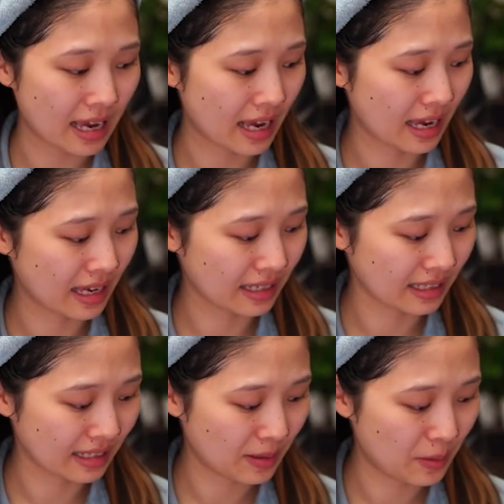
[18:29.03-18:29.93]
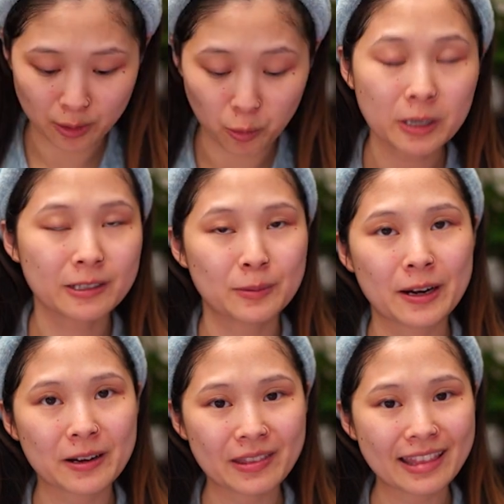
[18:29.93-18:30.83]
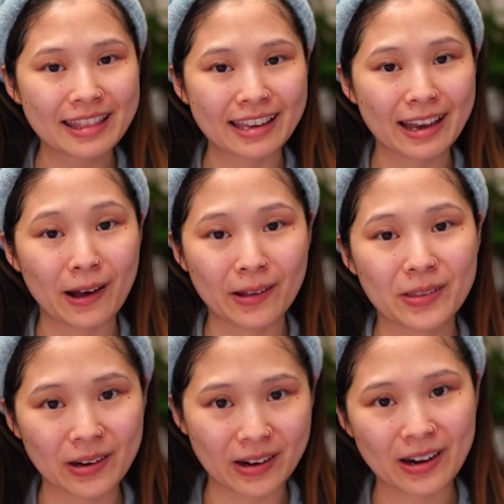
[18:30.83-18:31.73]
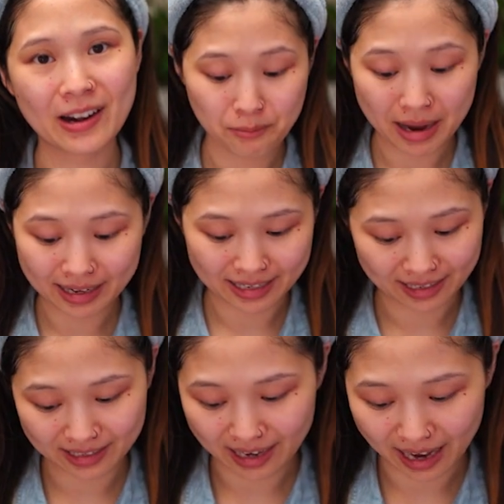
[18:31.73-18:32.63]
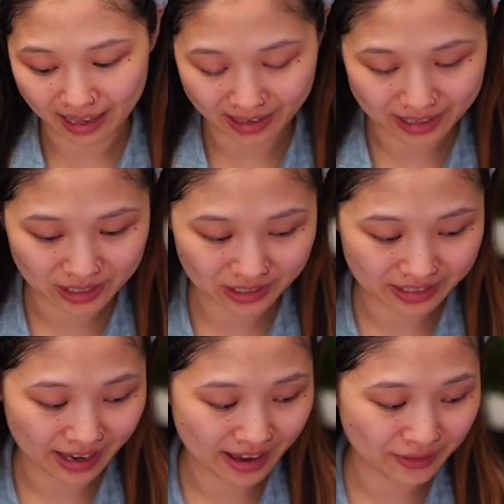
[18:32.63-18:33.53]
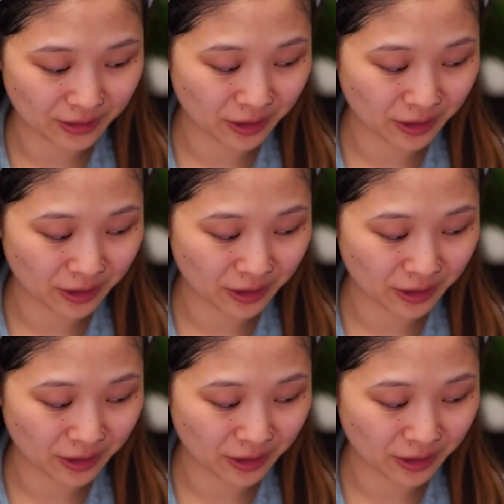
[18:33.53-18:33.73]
and it works better than the other magnetic eyelashes I have